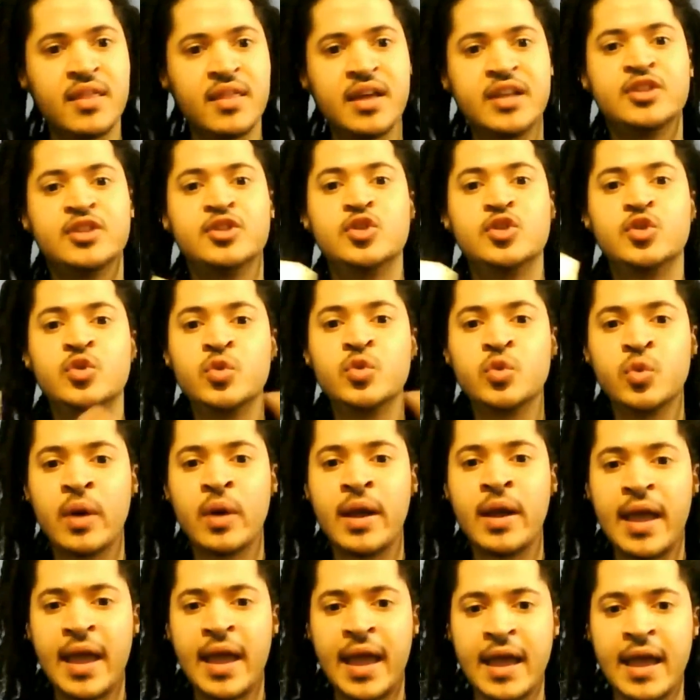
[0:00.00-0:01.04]
they do
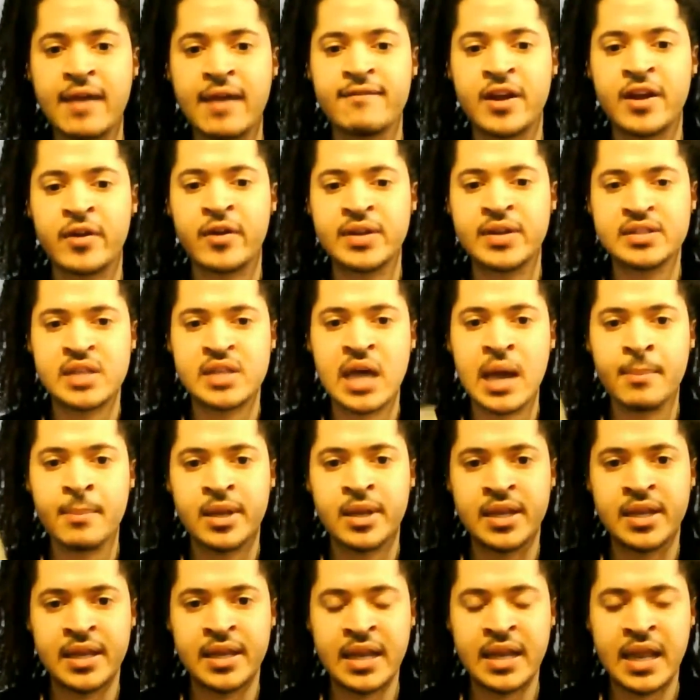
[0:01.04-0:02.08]
have very
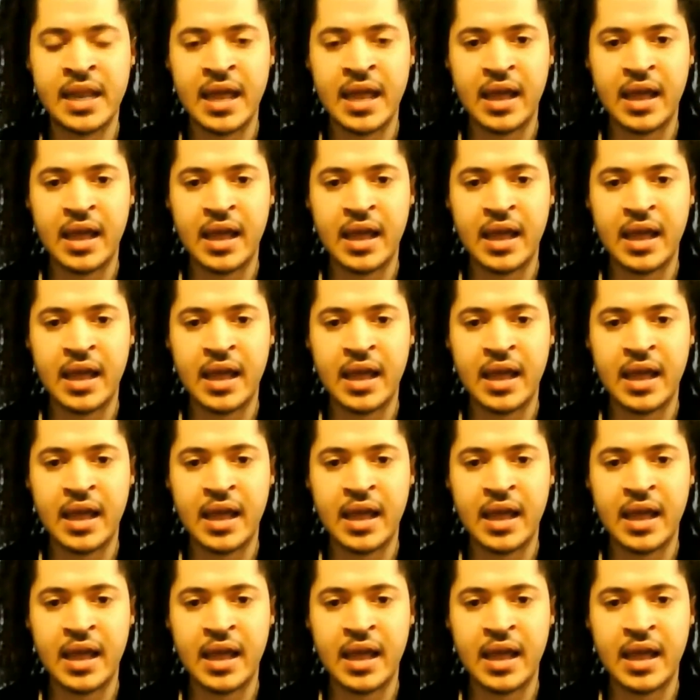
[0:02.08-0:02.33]
dominant